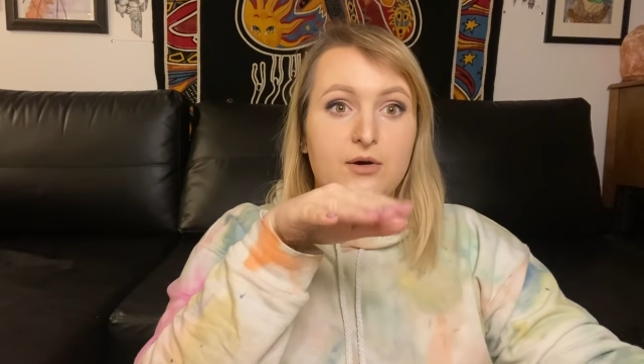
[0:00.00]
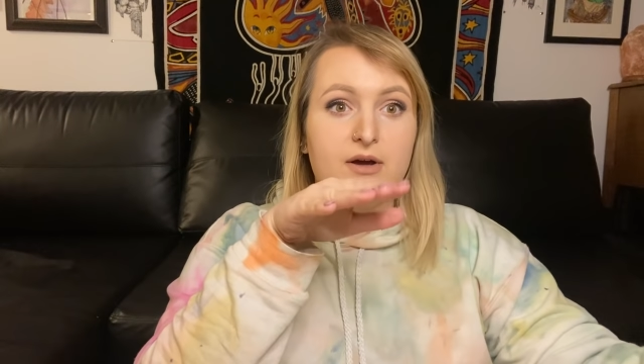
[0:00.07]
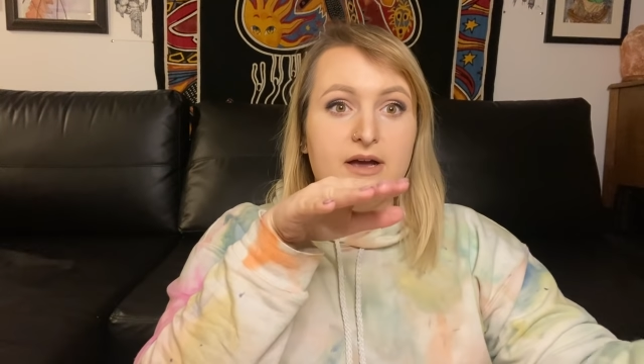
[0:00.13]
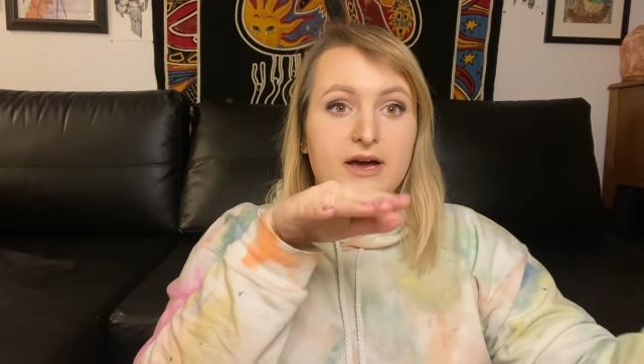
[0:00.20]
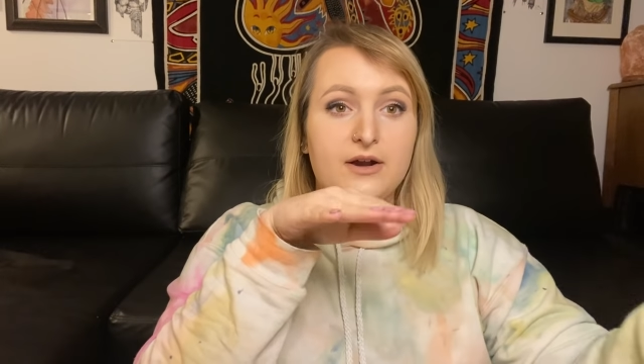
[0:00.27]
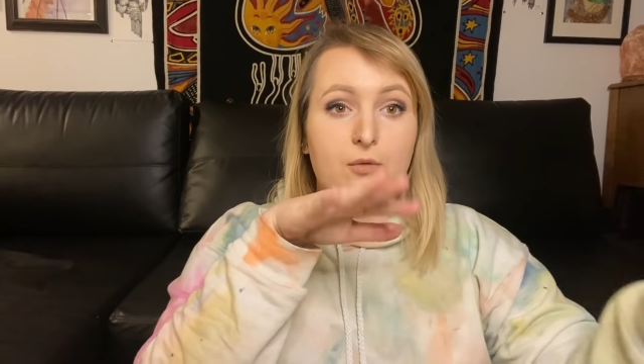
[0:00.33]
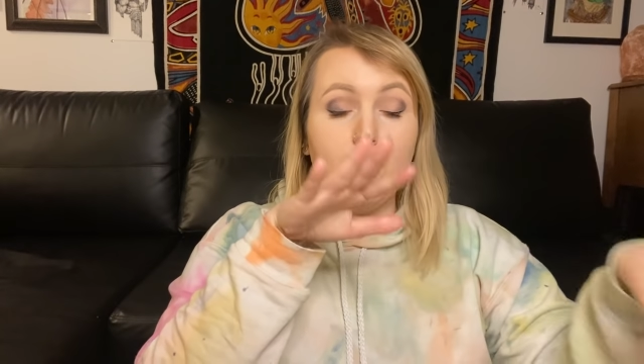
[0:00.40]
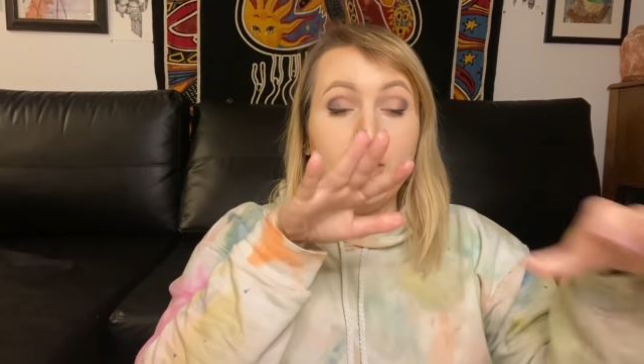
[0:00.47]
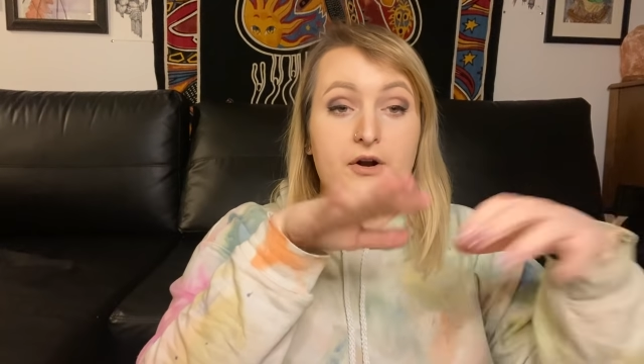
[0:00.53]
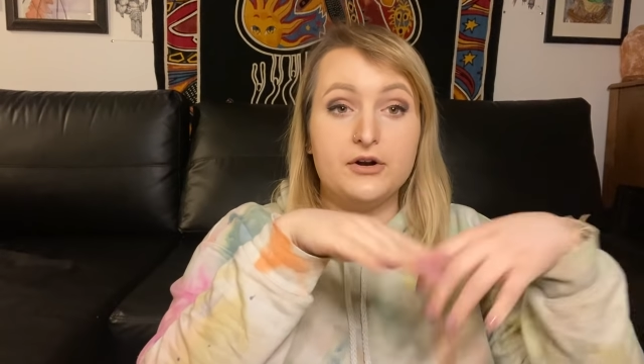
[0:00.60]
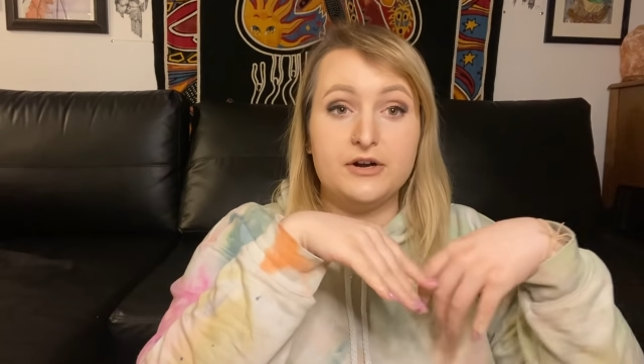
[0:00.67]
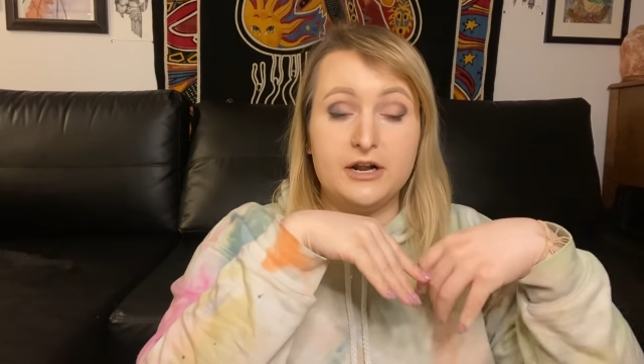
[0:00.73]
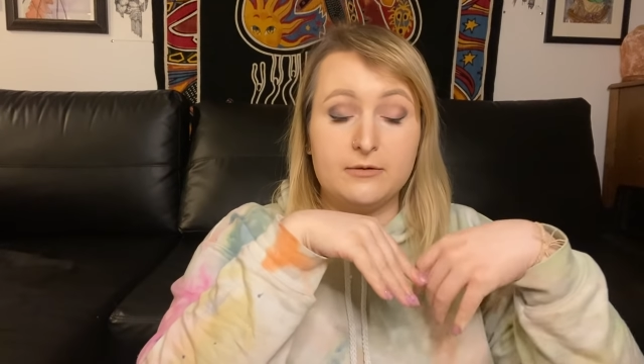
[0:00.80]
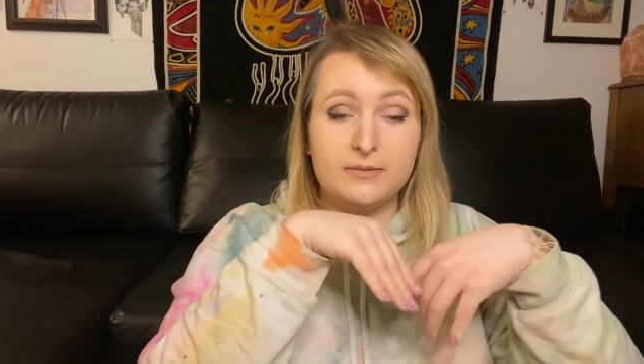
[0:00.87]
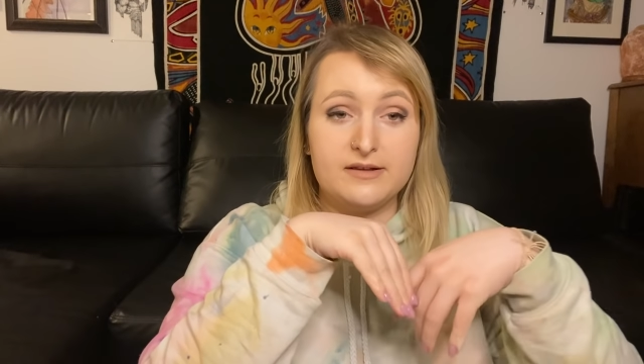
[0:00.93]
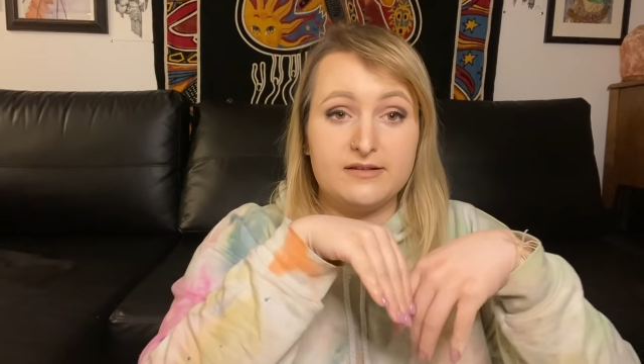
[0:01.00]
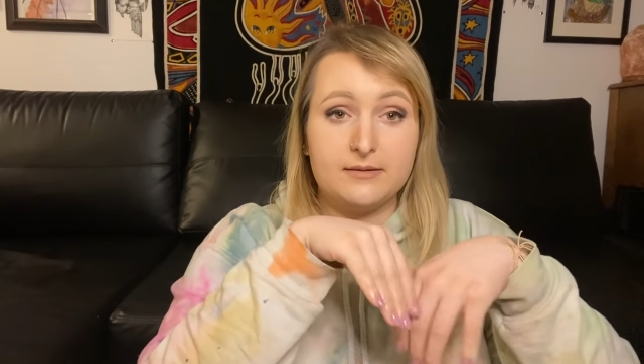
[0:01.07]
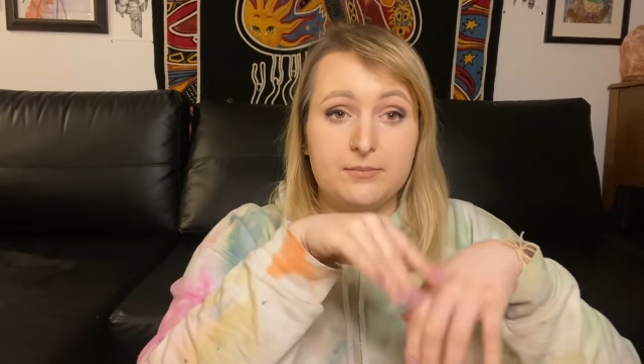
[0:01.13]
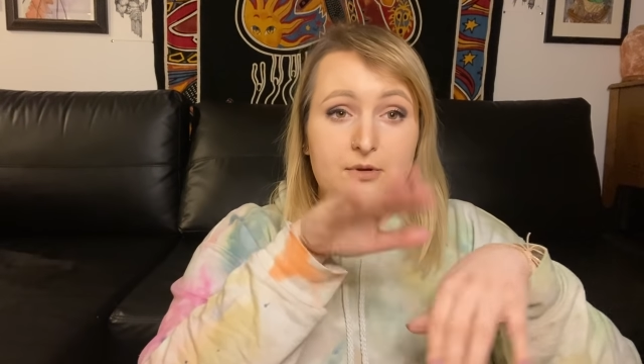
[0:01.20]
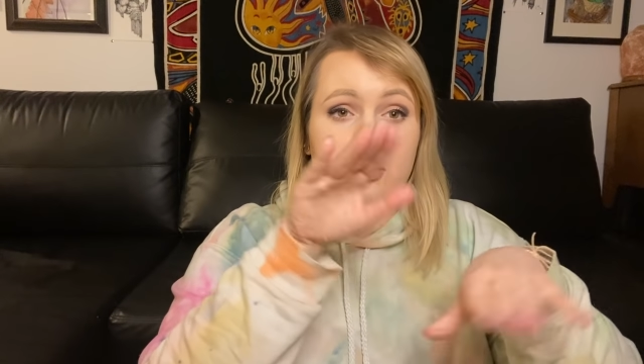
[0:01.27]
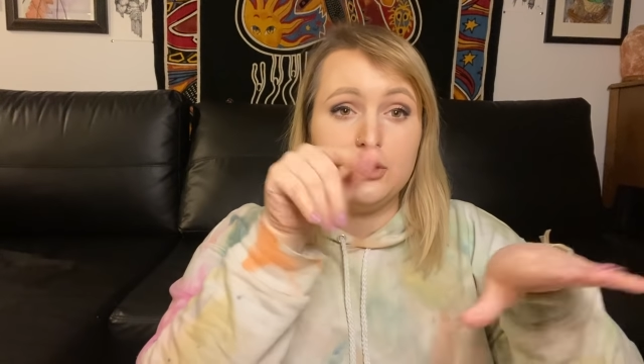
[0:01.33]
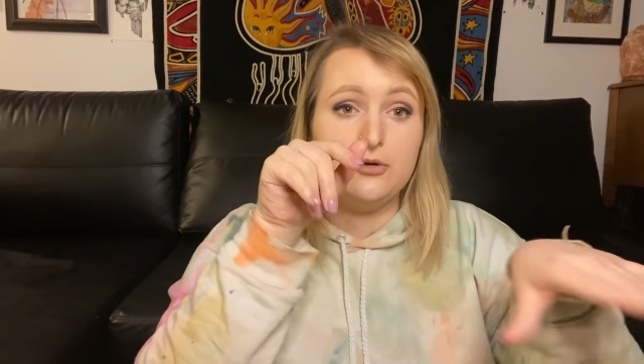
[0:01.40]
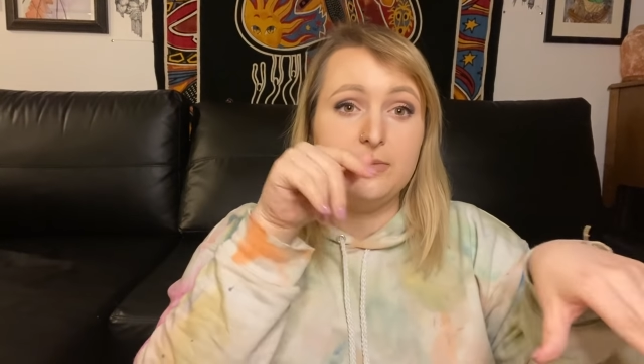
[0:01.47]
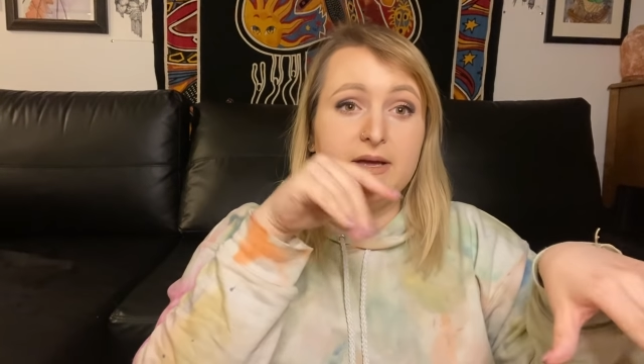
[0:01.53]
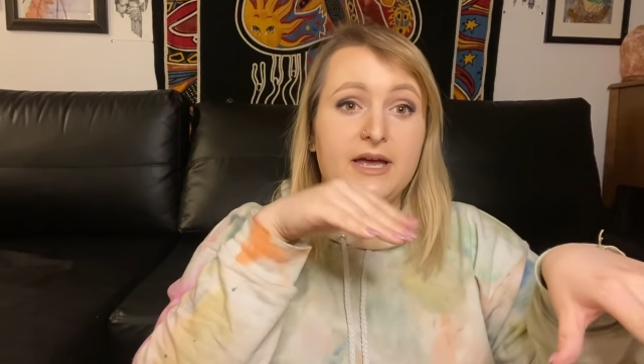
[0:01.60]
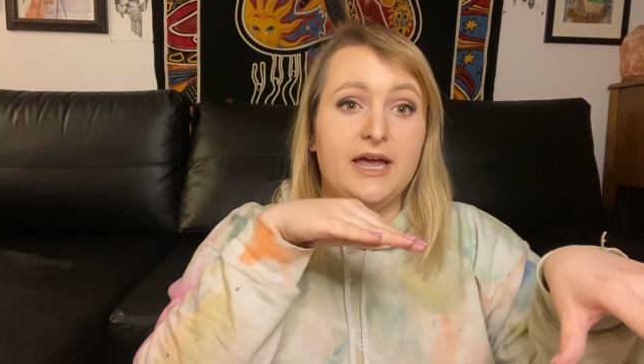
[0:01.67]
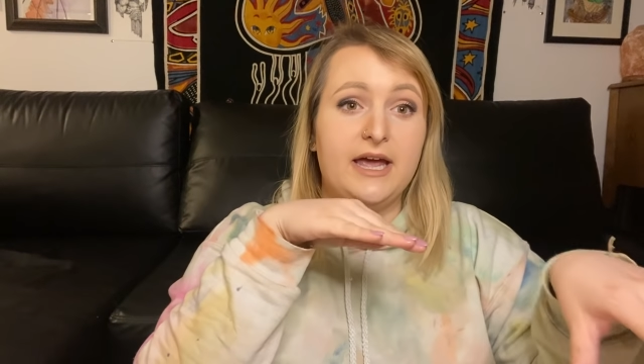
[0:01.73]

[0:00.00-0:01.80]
kind of watered down my slip a little bit